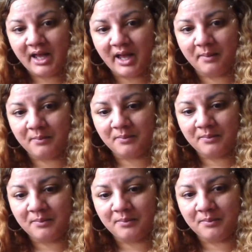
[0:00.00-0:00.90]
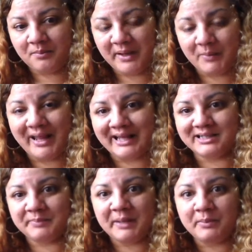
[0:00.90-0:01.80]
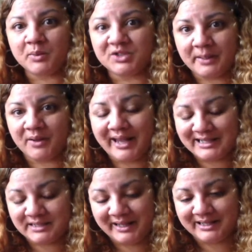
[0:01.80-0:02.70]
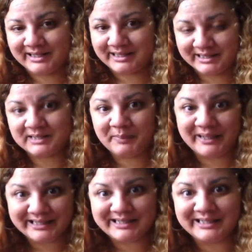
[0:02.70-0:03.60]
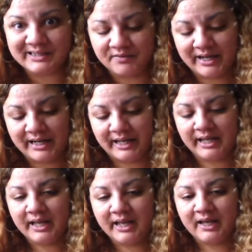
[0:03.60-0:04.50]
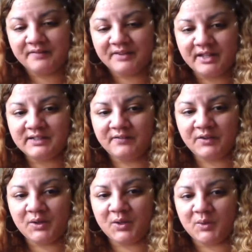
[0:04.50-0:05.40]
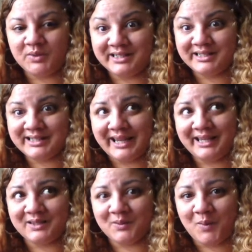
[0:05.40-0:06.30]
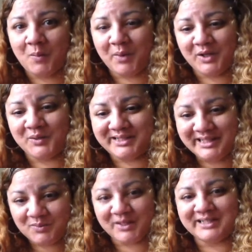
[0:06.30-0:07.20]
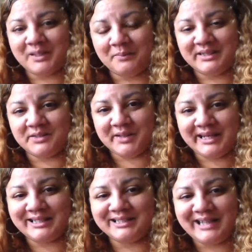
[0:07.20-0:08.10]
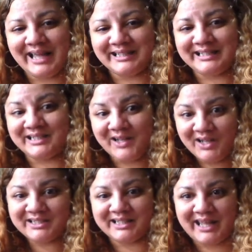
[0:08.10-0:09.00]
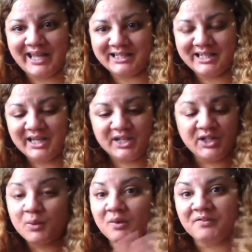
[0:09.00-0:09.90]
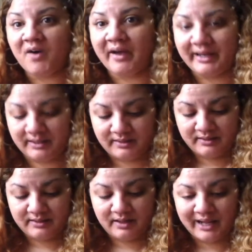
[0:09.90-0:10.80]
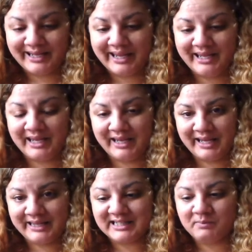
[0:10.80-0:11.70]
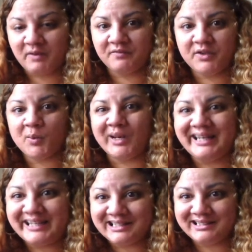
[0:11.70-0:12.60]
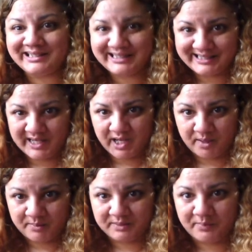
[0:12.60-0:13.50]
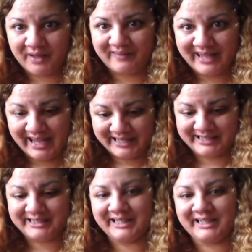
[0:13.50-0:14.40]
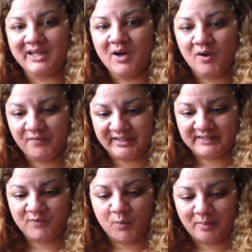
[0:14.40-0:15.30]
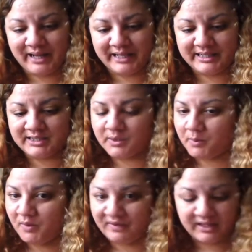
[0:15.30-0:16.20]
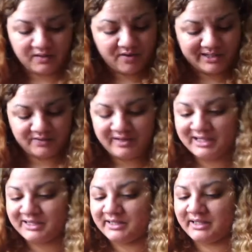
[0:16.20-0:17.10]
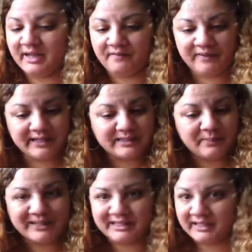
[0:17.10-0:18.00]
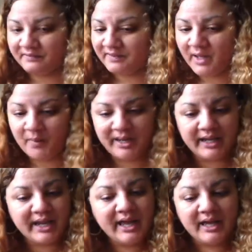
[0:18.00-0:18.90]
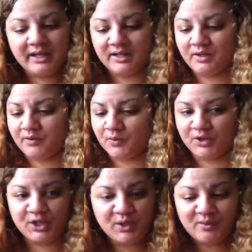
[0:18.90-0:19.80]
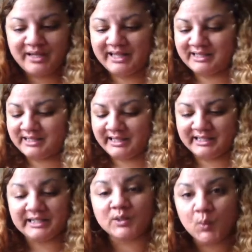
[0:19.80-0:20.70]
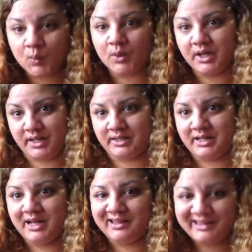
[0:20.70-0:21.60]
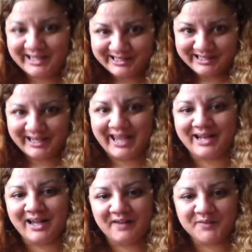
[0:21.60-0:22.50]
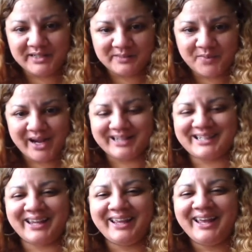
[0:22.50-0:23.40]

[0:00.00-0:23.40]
um, people had, people who were Gemini had to make a, this, this split decision really. For those of you who did take the one where you did want to jump into connection and did nurture that, you are fine I get here in this month, you are little disturbed by the energy of these four planets. You're moving in the right direction, everything is abundantly flowing, you've got newness, it is all good. This, again, I have to express,